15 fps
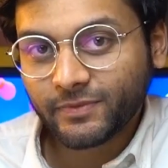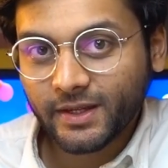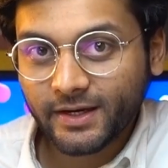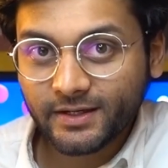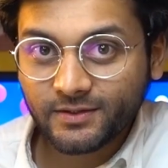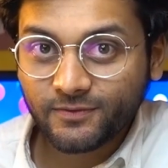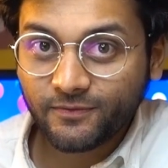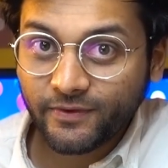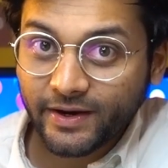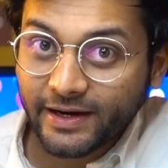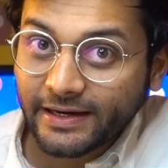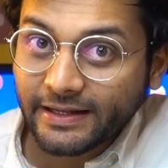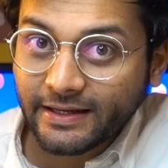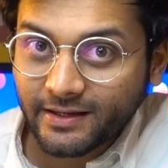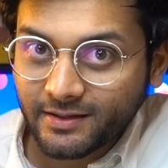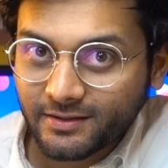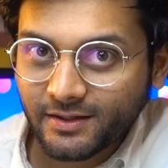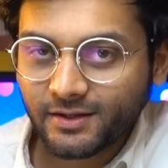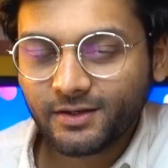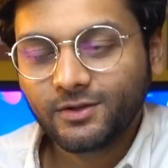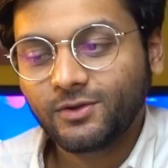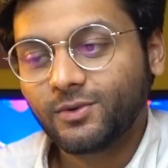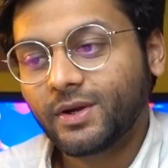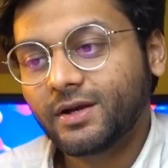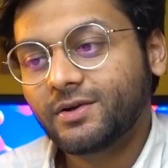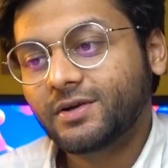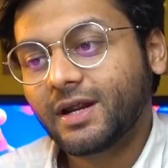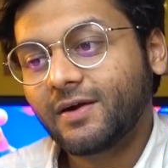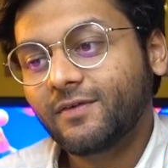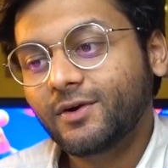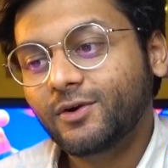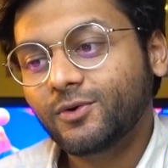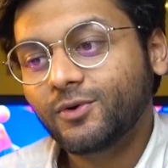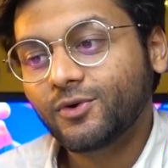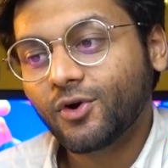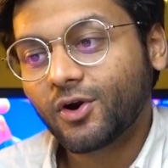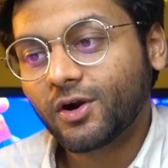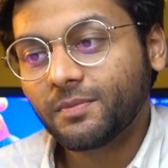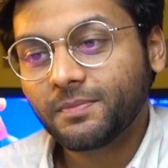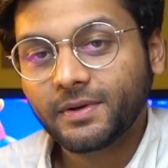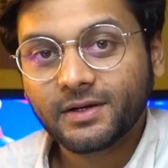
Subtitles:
It's fairly easy. You can travel to Europe.